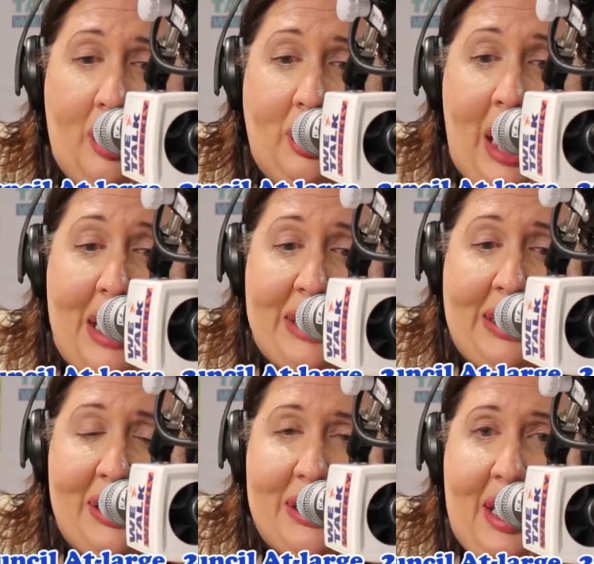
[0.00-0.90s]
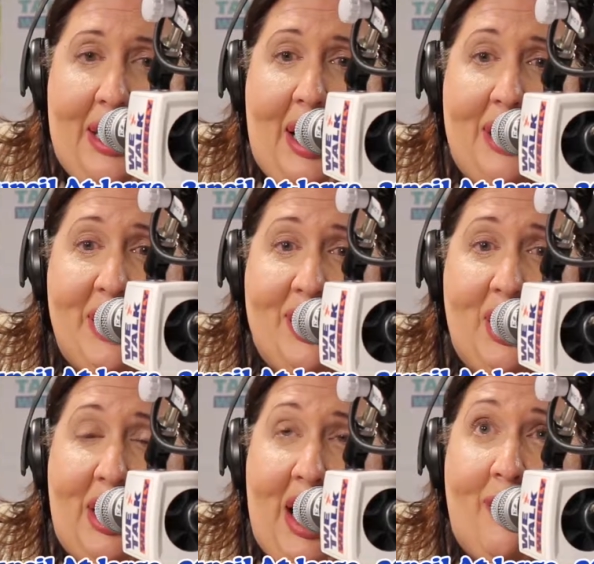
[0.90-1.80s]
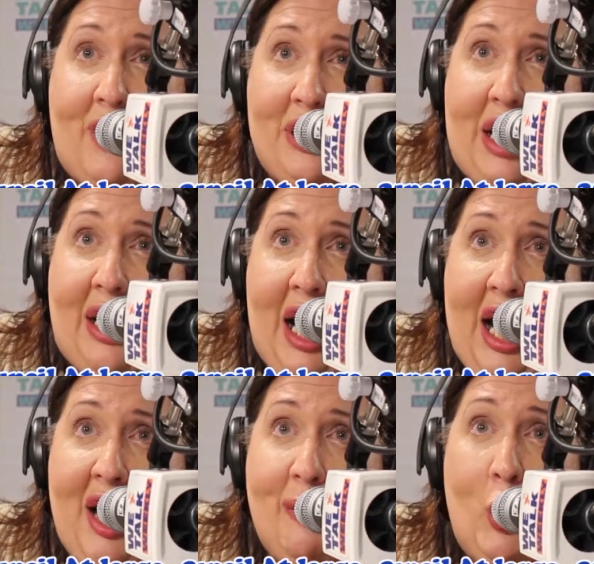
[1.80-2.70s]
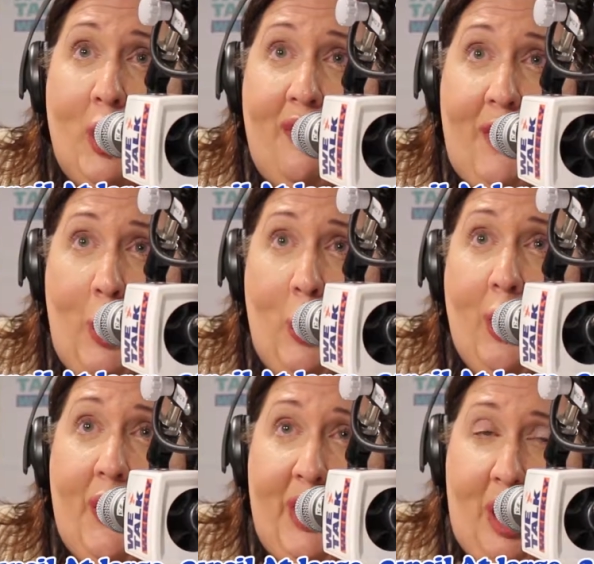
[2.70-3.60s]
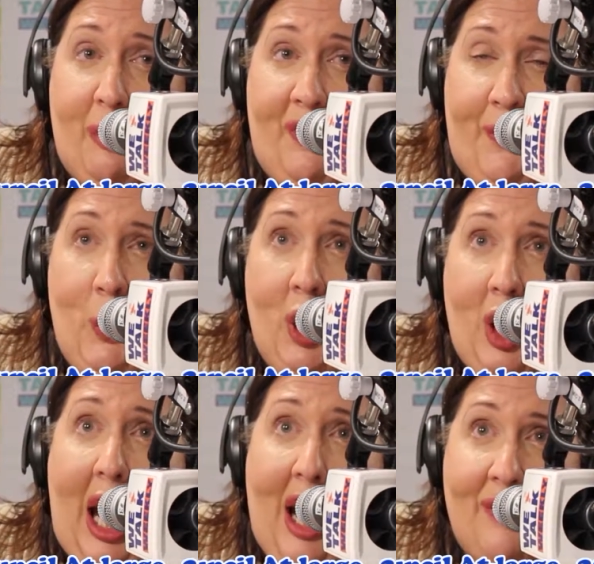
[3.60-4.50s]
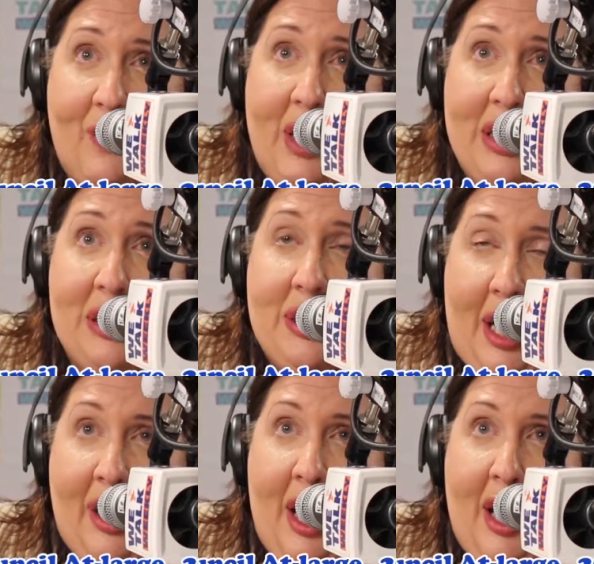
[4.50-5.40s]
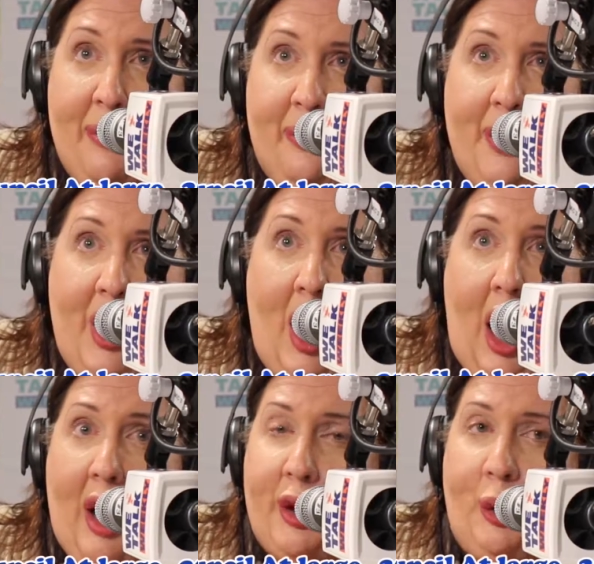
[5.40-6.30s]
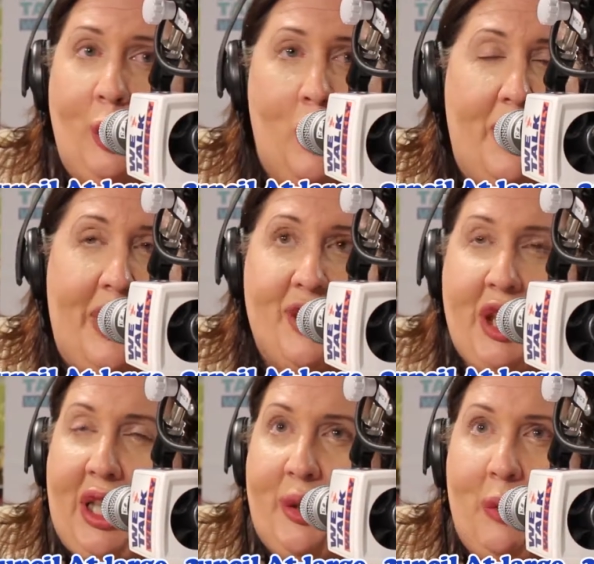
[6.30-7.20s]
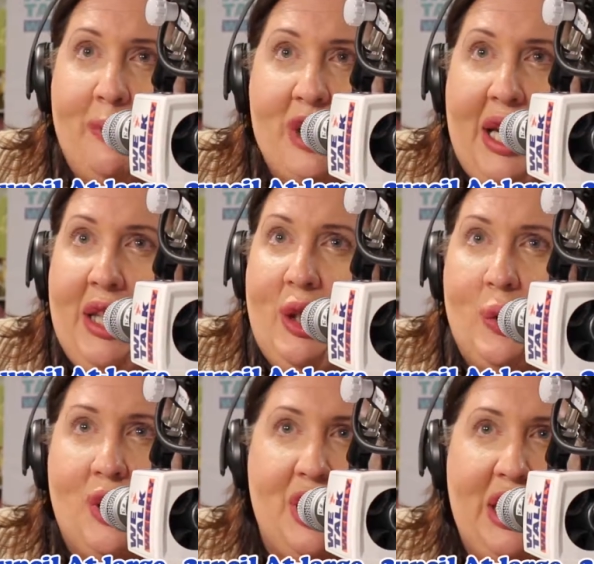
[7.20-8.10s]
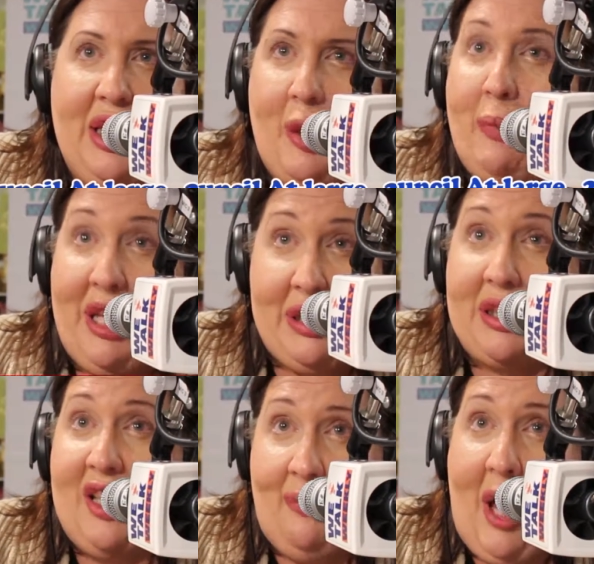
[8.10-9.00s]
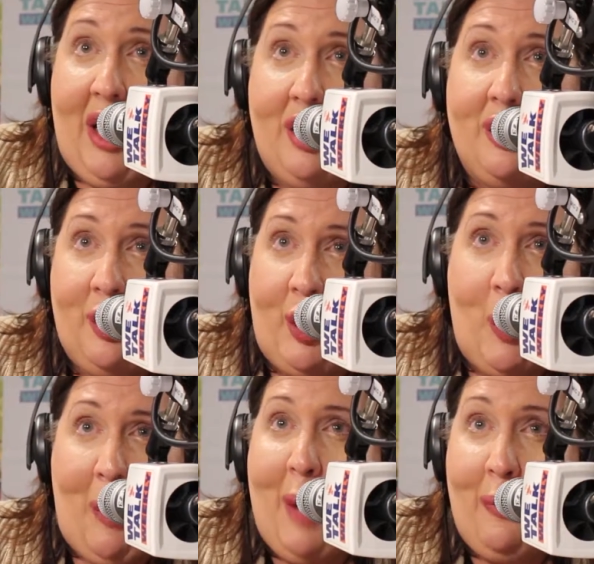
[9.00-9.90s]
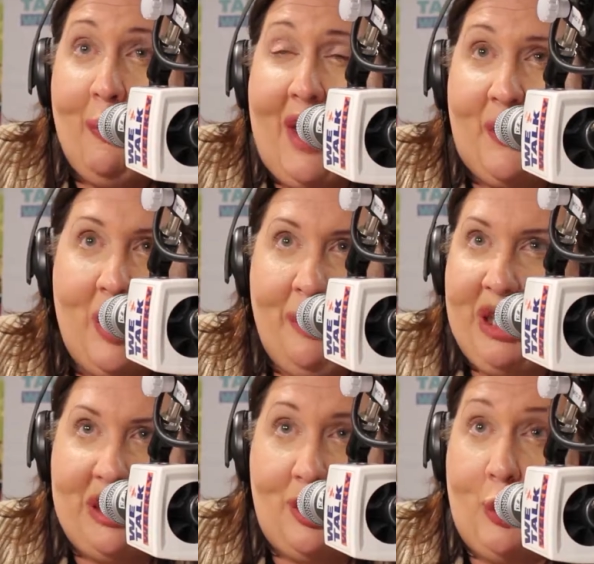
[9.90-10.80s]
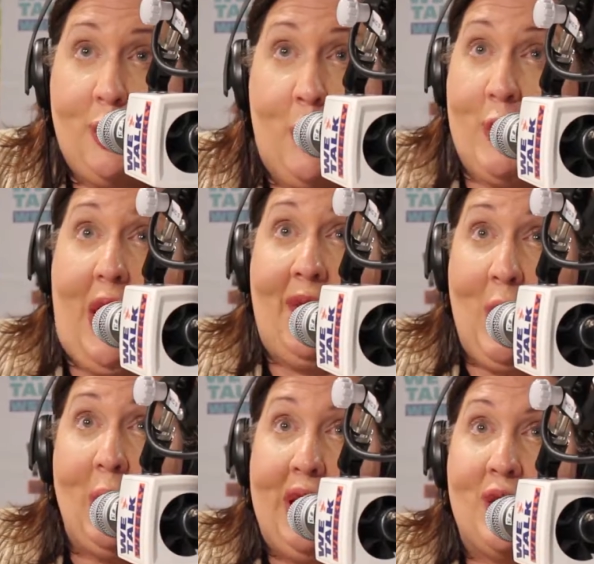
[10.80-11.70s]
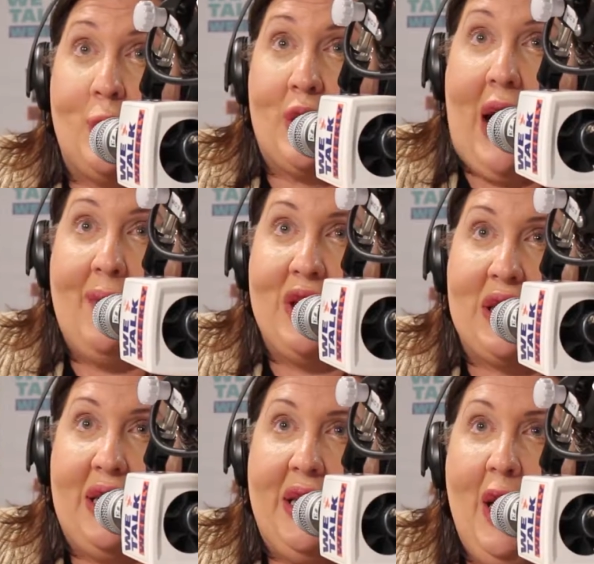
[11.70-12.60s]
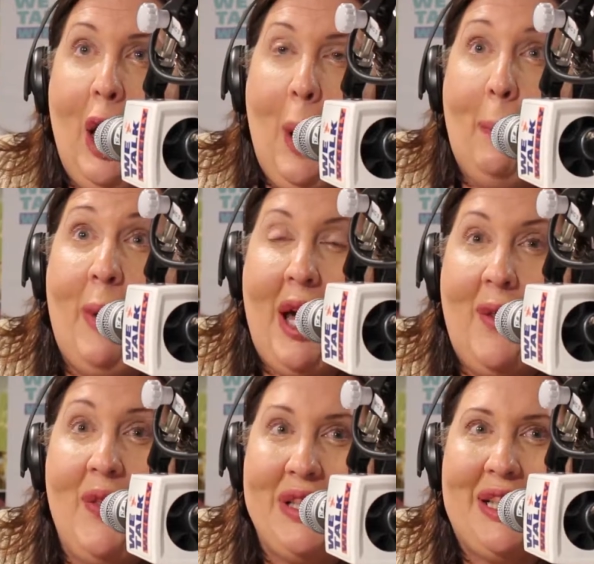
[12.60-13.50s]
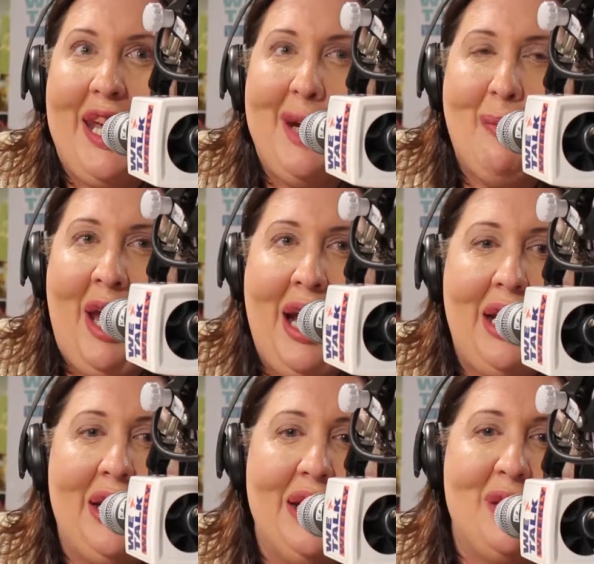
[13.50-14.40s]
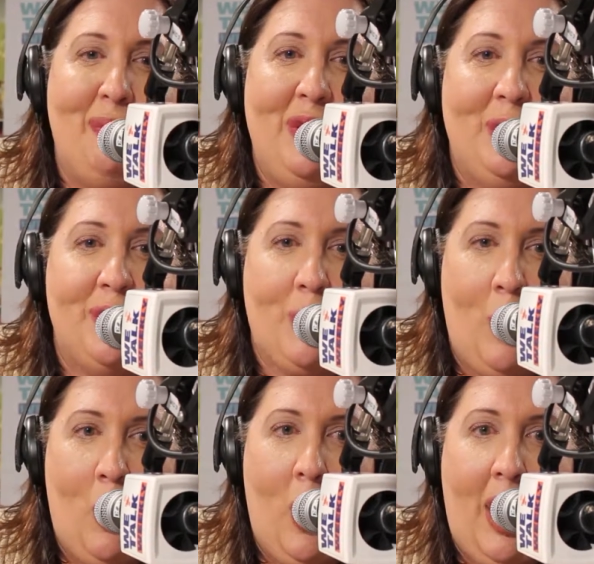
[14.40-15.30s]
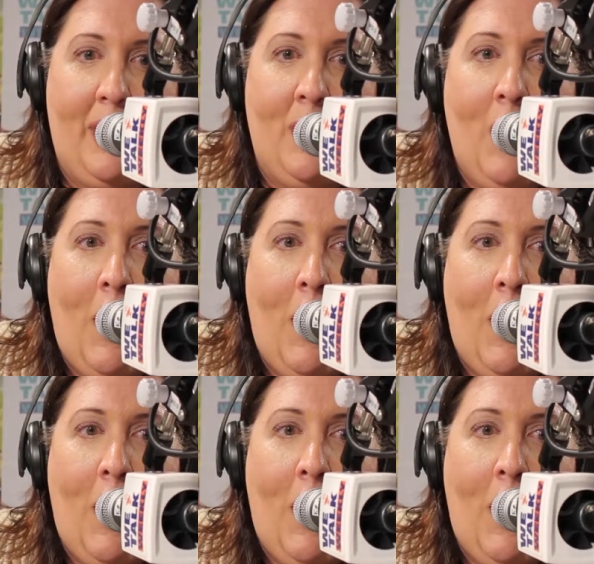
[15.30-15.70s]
contact us at DejaLynnAlverez.com or vote the number 4 Alverez.com. You can go on there, check out the website, and you'll see the basics of my 3 biggest issues. Those are not the only issues, obviously, but this campaign is built on